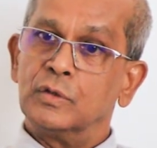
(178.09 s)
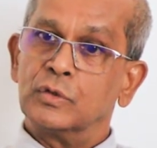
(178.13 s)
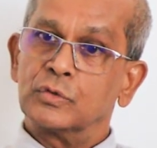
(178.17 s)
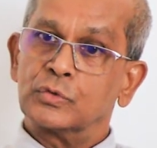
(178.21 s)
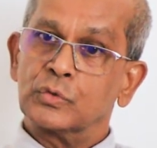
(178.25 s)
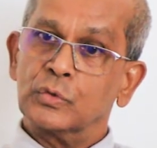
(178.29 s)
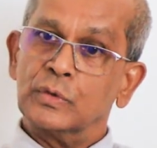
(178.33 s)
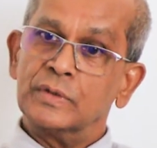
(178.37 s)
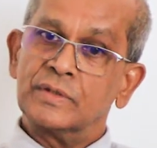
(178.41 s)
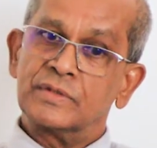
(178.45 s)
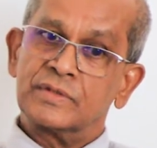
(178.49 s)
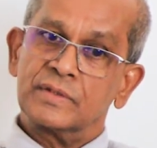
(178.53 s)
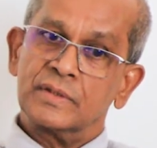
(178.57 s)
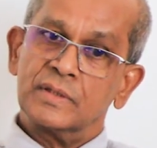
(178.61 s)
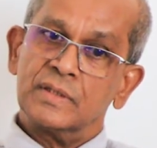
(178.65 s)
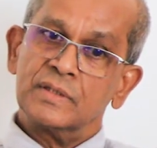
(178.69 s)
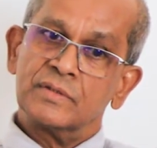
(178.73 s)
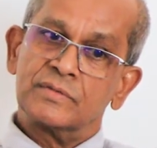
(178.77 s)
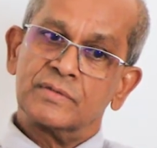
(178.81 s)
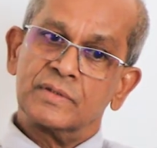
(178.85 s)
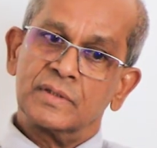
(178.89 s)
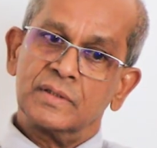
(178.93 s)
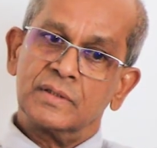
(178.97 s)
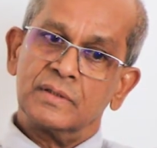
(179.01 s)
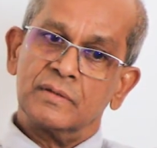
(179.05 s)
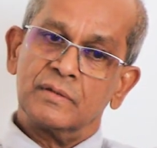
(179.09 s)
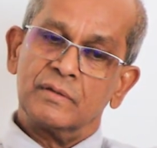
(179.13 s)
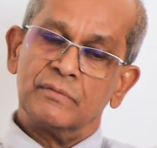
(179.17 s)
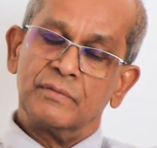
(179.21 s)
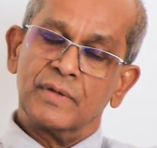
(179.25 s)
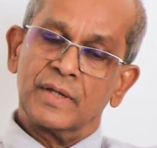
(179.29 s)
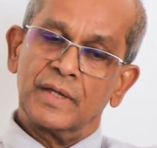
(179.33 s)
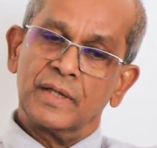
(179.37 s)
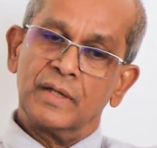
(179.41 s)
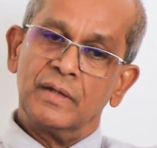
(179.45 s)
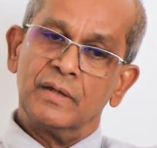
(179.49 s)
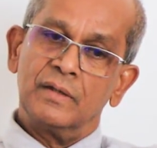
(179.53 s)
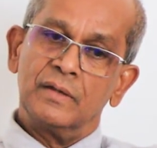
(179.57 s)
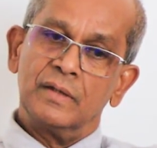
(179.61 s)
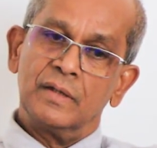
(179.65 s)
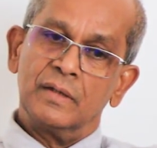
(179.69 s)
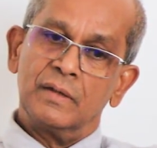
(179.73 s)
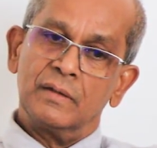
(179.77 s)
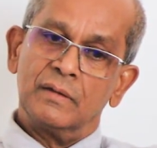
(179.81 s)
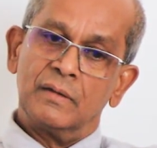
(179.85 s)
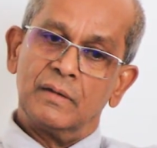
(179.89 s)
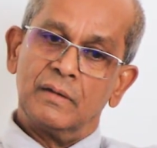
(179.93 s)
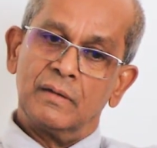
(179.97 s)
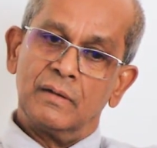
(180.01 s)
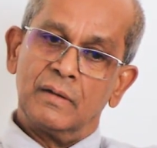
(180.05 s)
So it's a very
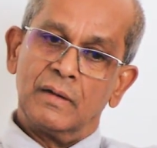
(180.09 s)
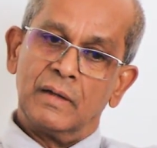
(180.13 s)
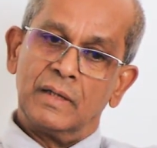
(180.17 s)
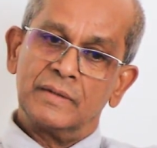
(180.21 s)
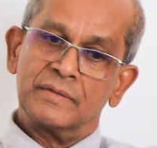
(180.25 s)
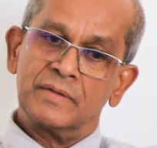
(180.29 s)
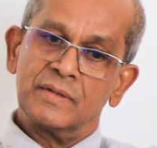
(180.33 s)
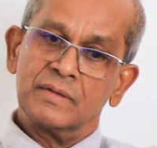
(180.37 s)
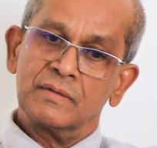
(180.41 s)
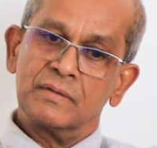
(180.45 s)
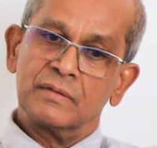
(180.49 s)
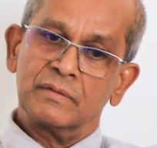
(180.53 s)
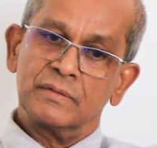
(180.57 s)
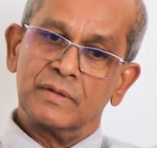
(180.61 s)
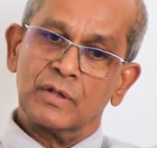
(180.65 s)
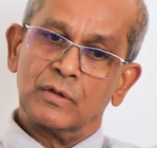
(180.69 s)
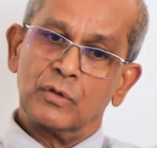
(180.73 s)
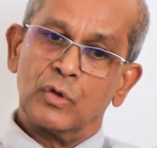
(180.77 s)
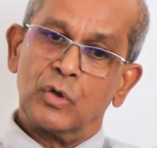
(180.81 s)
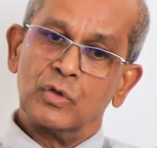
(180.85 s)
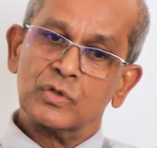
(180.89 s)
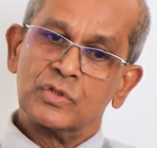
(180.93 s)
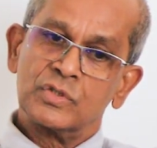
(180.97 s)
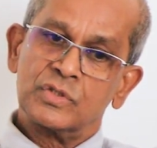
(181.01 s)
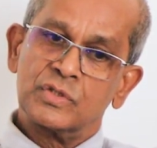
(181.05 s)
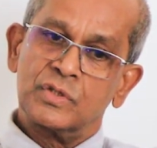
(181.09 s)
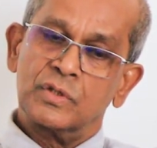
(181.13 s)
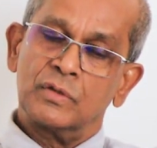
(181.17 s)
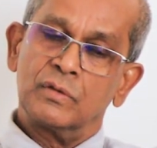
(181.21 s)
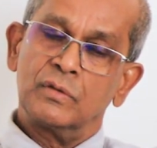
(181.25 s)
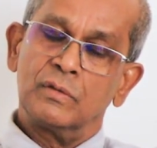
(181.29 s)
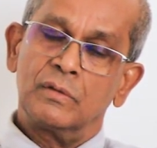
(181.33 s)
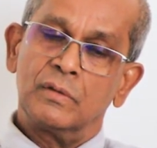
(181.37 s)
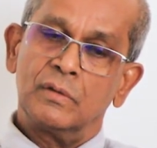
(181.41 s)
I think the cost